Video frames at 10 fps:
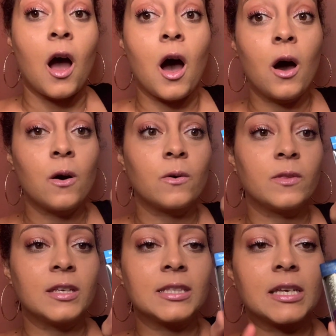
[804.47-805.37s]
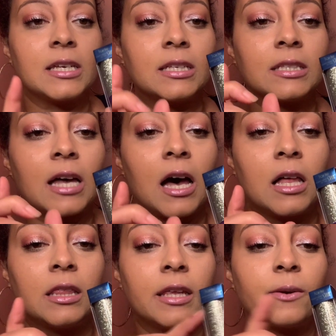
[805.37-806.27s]
Oh, this is a
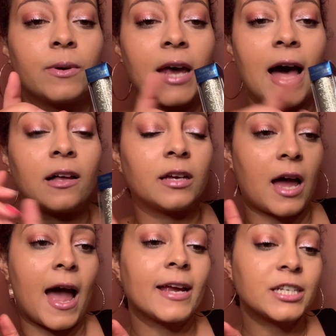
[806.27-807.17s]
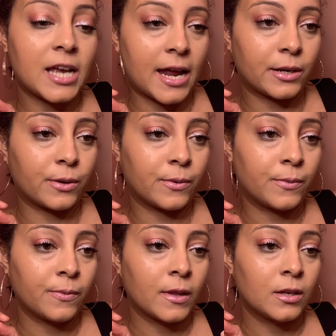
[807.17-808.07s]
liquid eyeshadow.
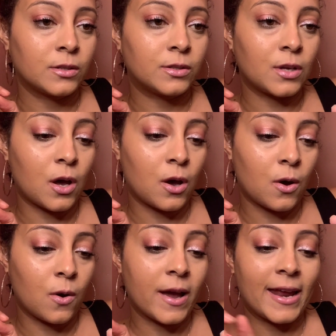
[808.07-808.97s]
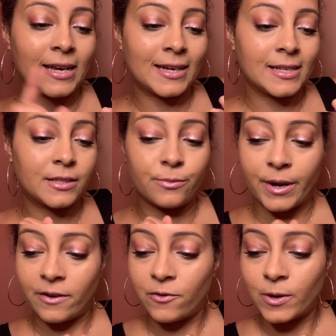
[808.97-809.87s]
So, and it is the
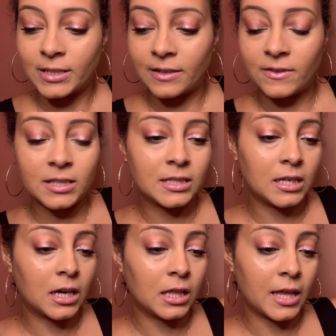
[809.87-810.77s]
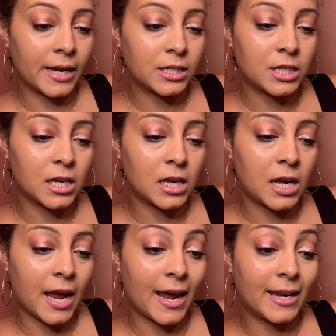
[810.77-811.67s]
Rainforest of the Sea collection,
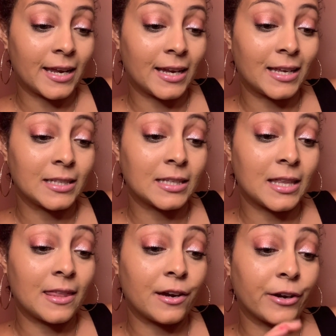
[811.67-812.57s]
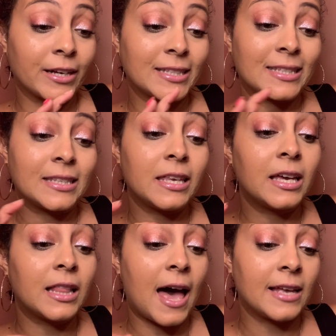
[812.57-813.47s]
and it is their Sea
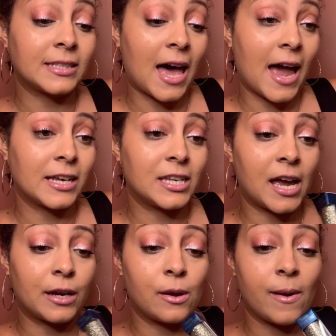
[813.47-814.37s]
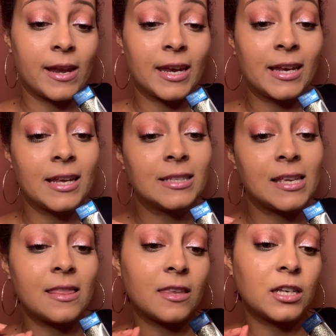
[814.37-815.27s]
Glass eyeshadow, and it is
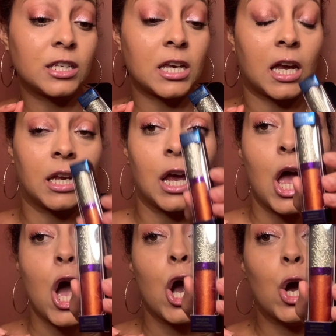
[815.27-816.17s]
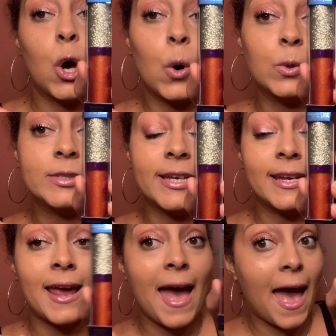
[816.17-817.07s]
in the shade
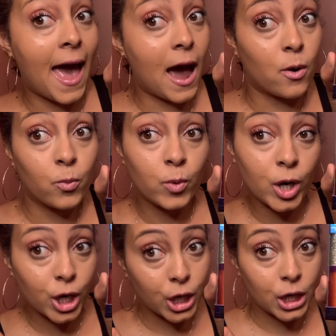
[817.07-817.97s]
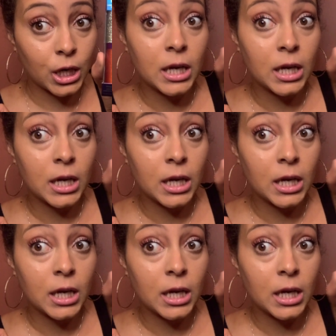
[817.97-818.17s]
Golden Hour.